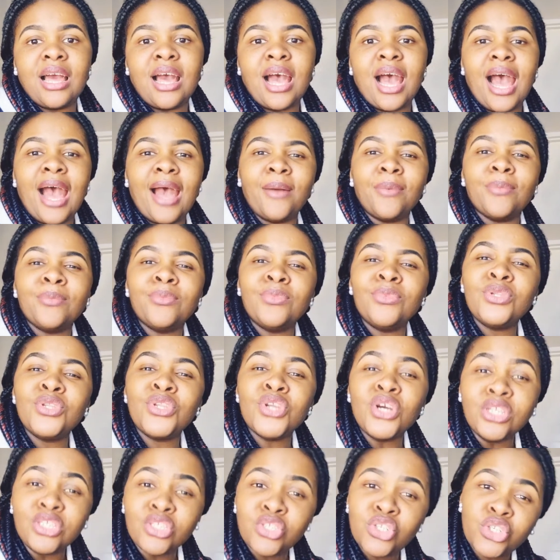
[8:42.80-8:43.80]
I'm
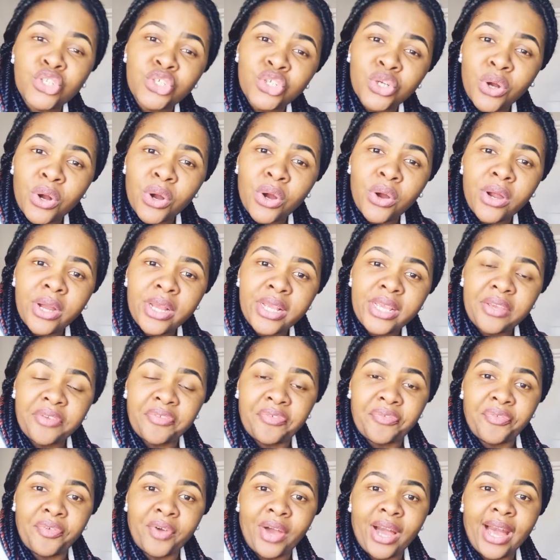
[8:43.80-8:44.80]
not sure if
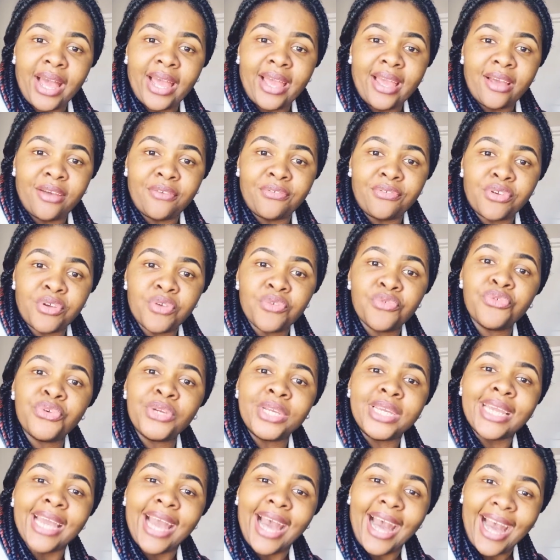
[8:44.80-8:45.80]
I have
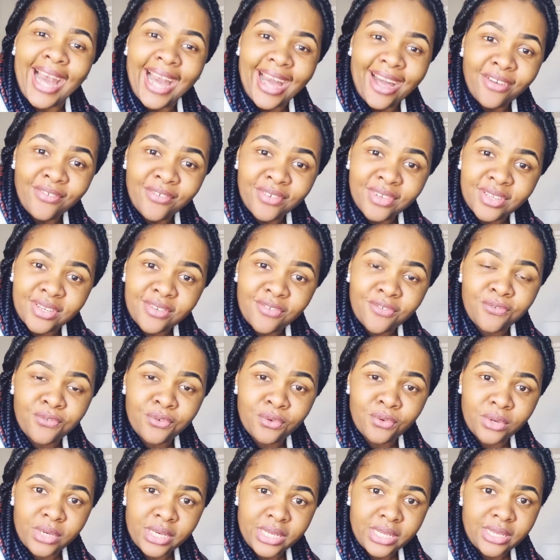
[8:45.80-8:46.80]
recovered
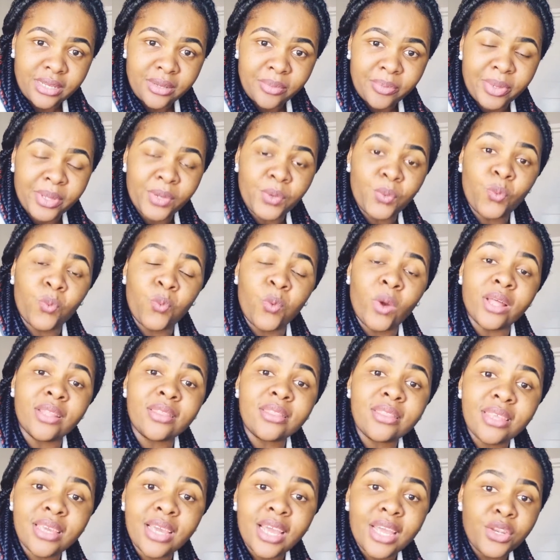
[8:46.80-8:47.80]
fully, but one
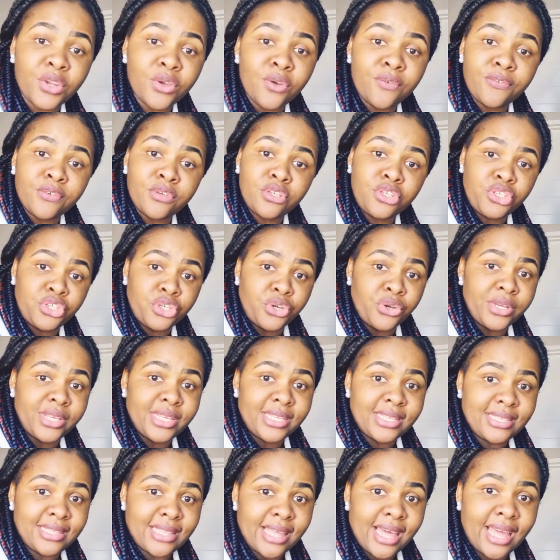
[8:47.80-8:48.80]
thing I know for sure
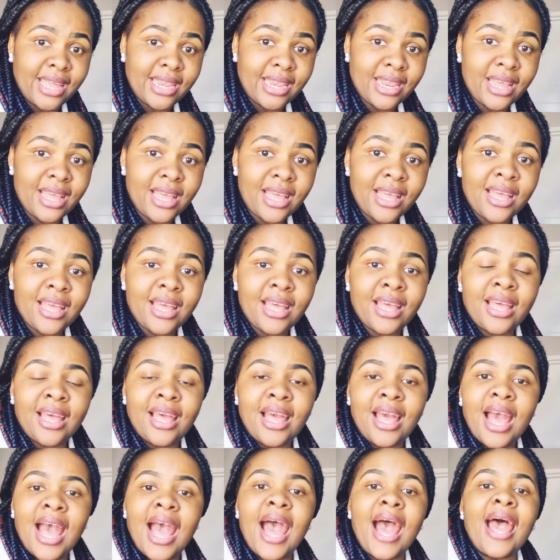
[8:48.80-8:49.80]
is that
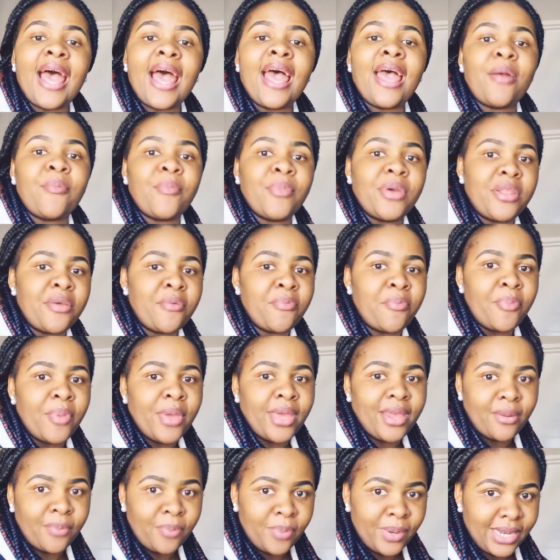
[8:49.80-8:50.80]
I am at a
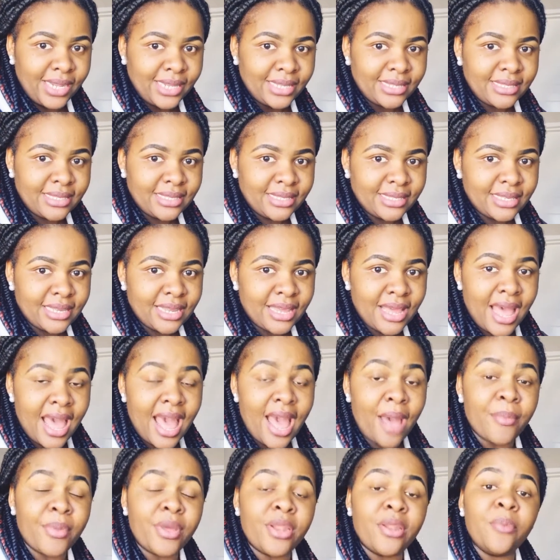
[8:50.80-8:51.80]
better place.
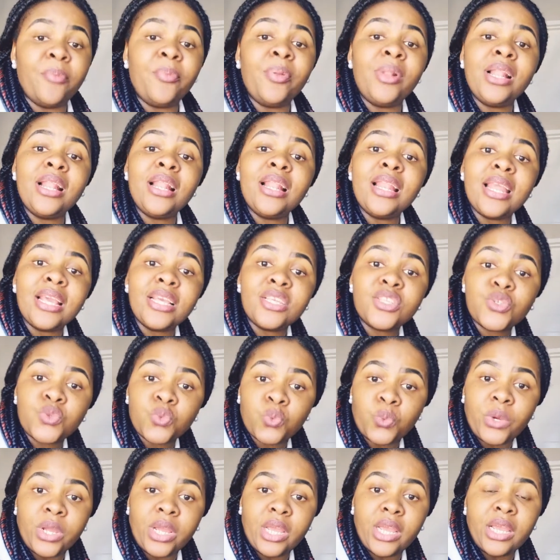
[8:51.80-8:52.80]
I'm at a place
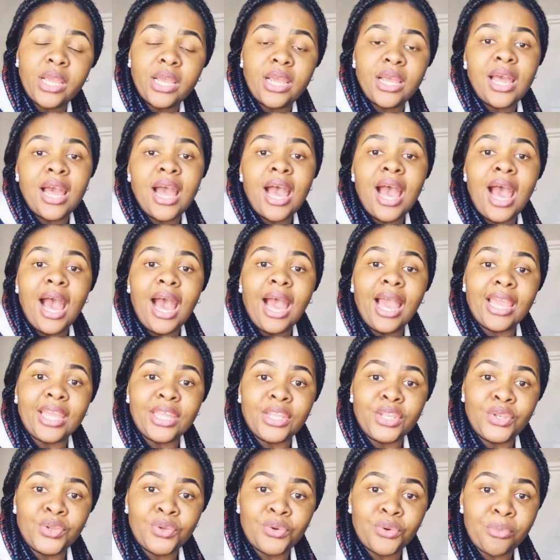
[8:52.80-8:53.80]
where I
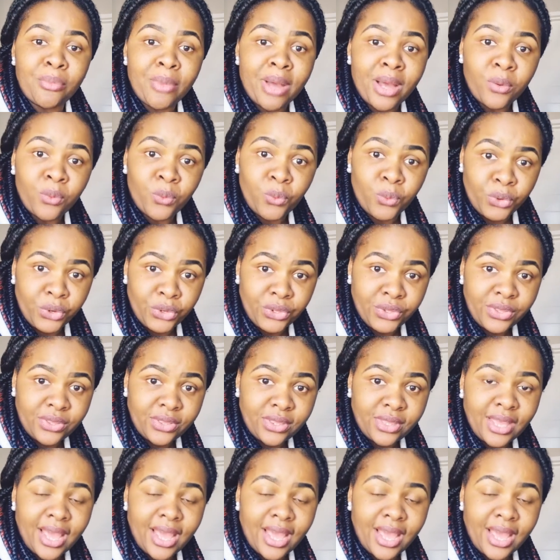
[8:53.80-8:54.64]
know my worth.